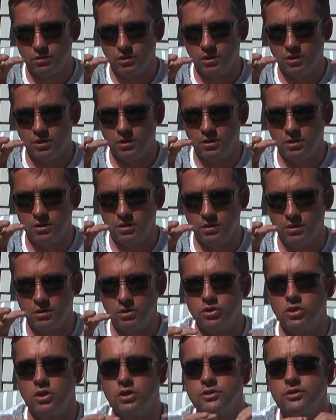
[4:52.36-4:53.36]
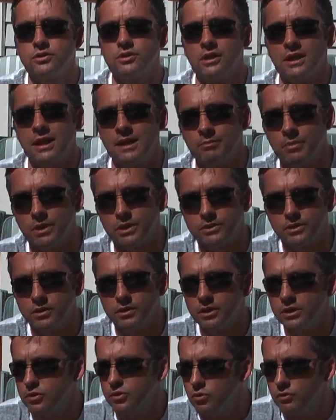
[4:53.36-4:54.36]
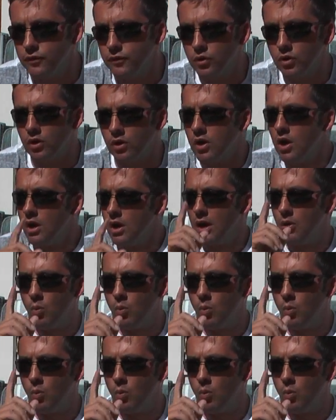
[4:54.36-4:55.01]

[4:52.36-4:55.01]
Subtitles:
Gueuzes and lambics. That's an awful lot,